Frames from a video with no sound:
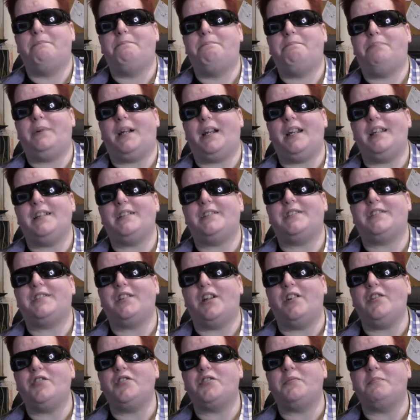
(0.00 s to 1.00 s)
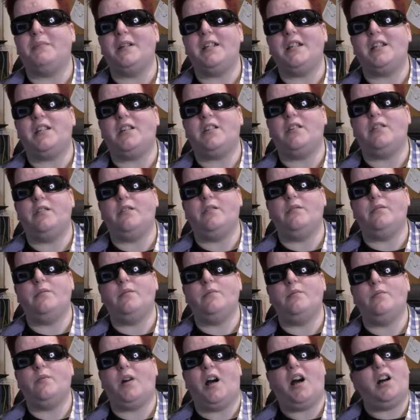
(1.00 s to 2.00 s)
but it does make
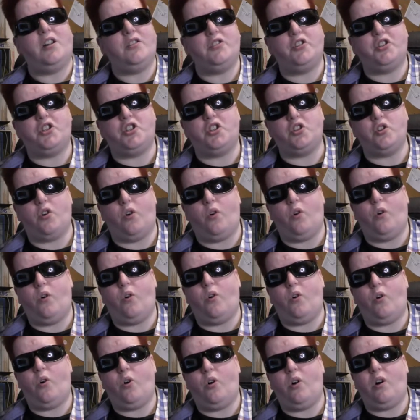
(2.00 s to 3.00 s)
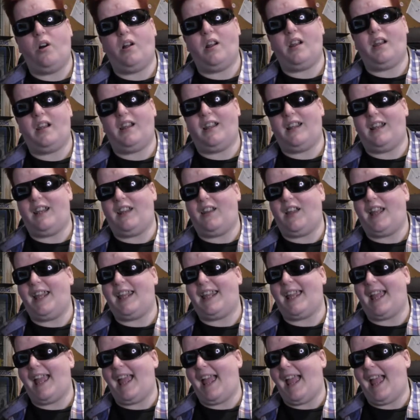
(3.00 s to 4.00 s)
you unsure,
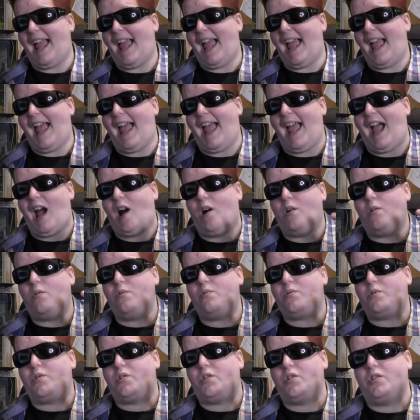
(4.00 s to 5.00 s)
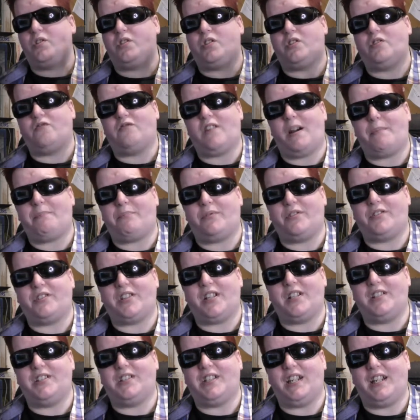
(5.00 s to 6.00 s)
like, how good the
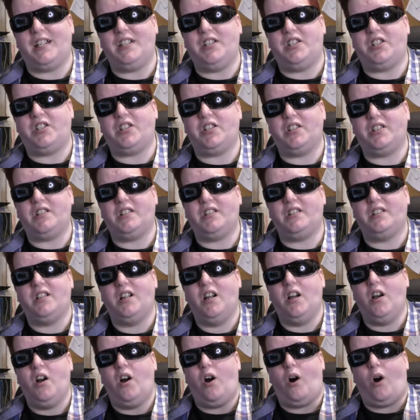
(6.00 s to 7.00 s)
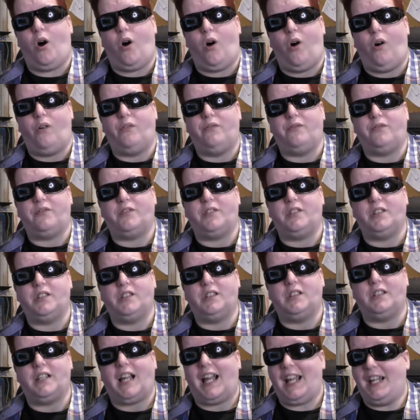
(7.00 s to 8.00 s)
representation of
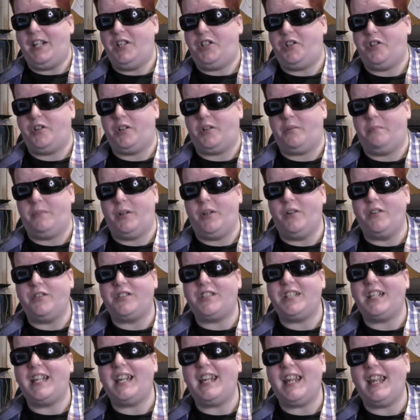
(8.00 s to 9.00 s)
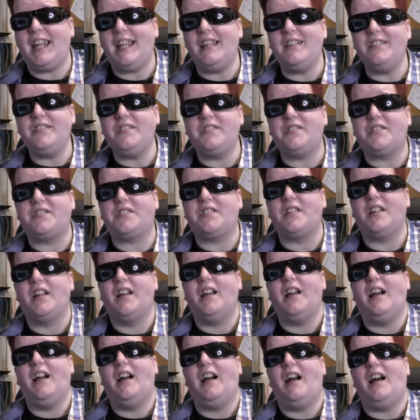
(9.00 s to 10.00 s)
the Haitian community is.
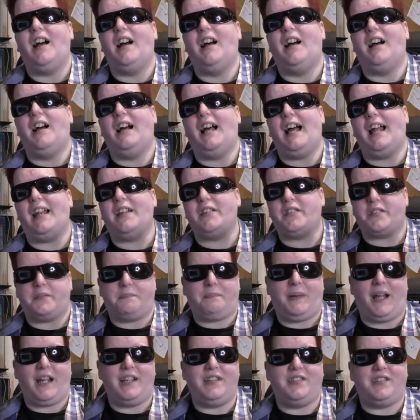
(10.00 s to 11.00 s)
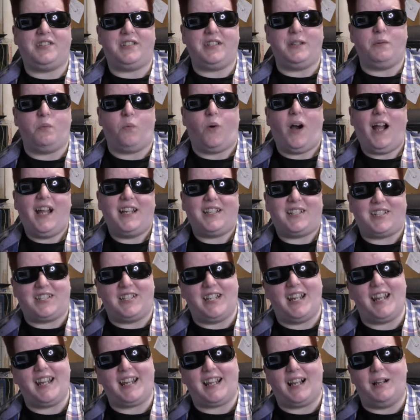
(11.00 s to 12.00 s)
And as a pasty white
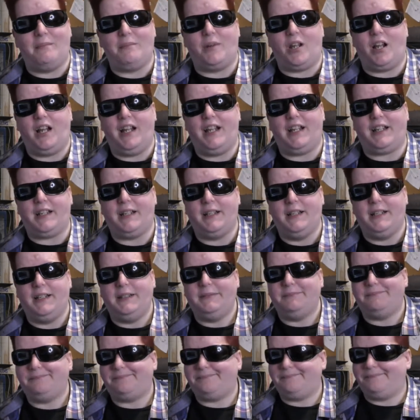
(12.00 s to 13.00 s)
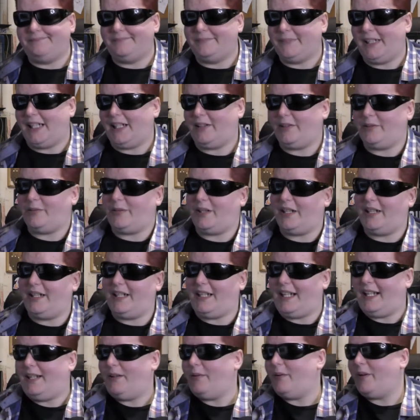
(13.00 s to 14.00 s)
chick, I'm like, how do
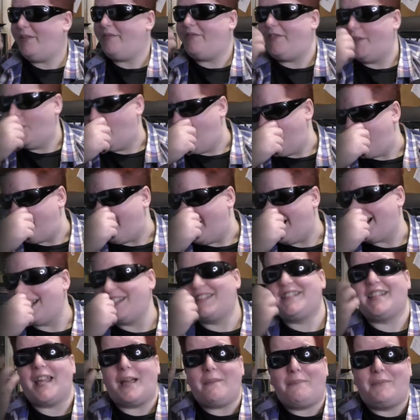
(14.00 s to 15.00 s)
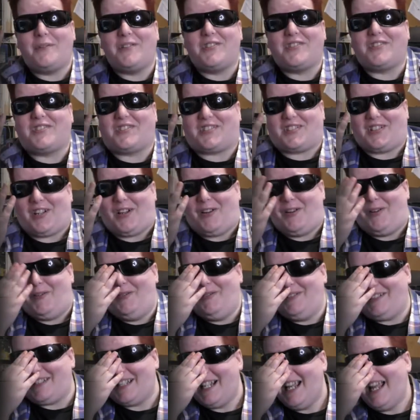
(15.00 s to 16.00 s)
I feel about this
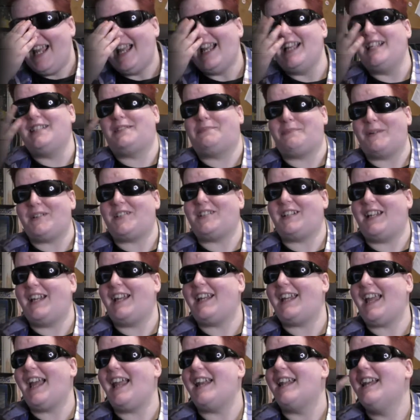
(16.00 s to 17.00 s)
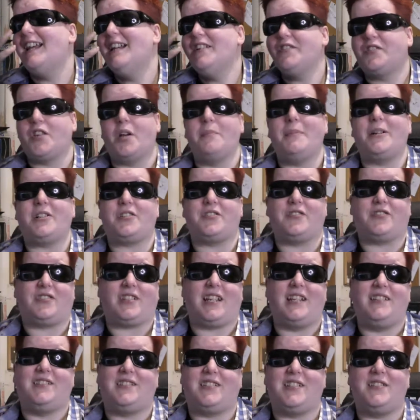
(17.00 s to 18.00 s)
episode? Especially, again, so much as,
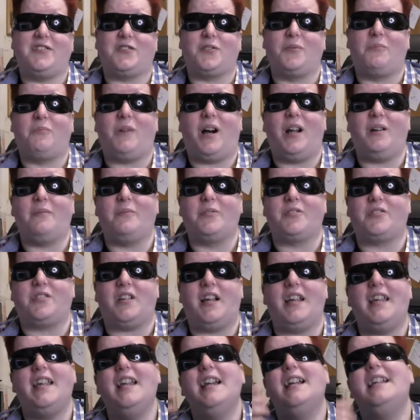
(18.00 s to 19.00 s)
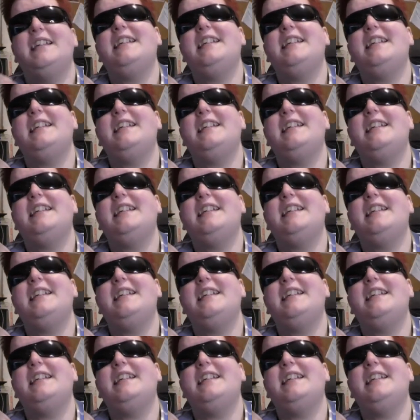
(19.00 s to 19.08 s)
say, season 1 was like,